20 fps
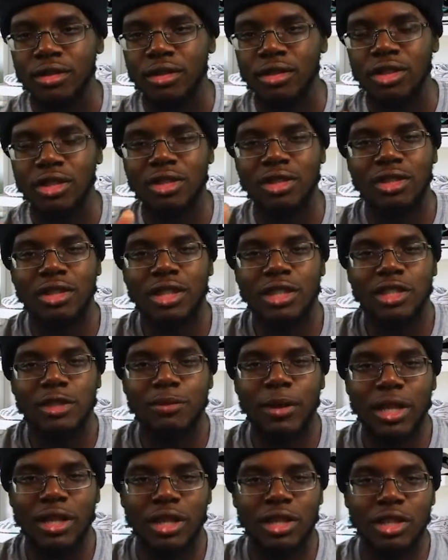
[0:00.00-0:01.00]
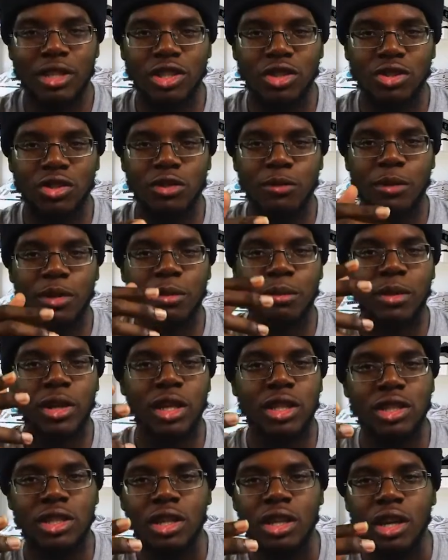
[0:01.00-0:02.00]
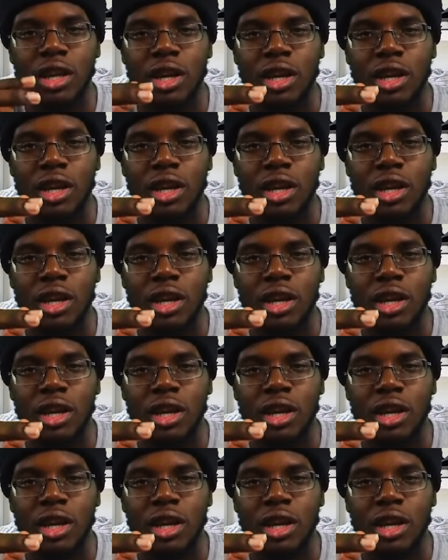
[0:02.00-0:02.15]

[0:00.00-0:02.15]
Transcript: just inspected the shoes pretty much.